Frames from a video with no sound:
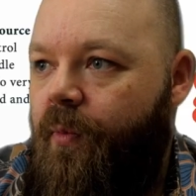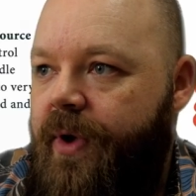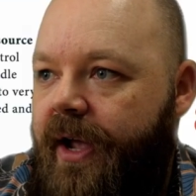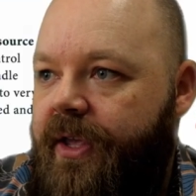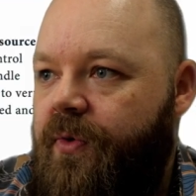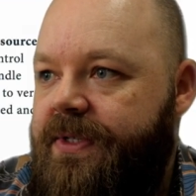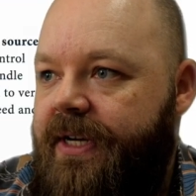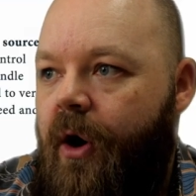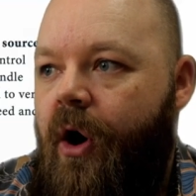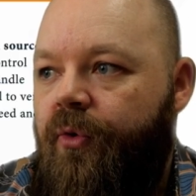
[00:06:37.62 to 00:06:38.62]
we are
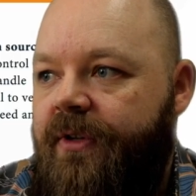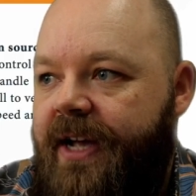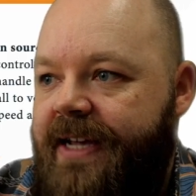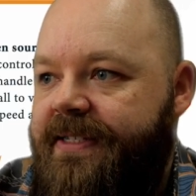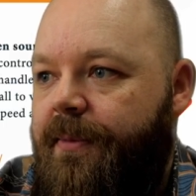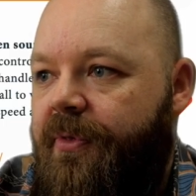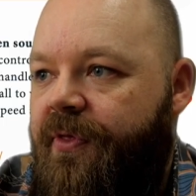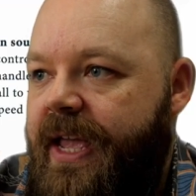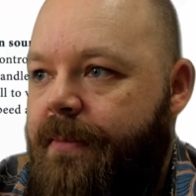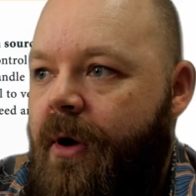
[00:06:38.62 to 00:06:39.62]
using our own custom
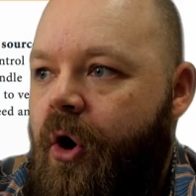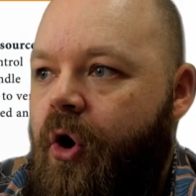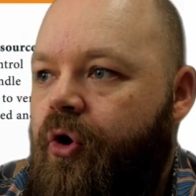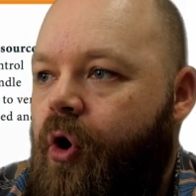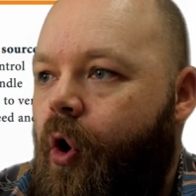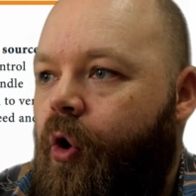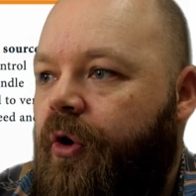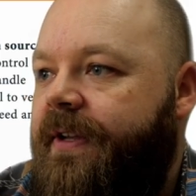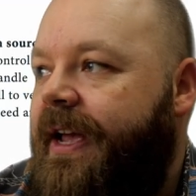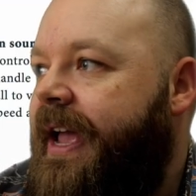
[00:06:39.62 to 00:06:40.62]
theme
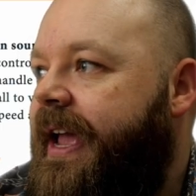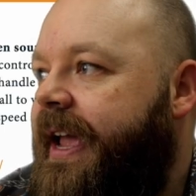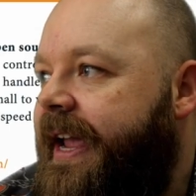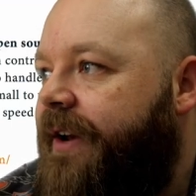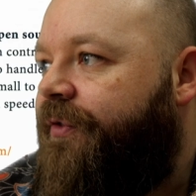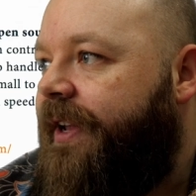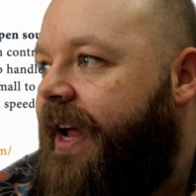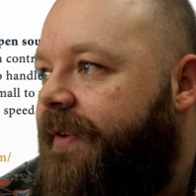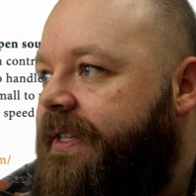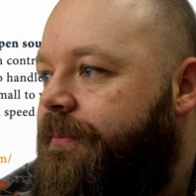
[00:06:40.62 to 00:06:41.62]
called
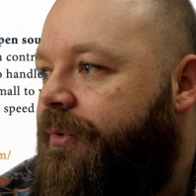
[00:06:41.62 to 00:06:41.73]
Infralovers. And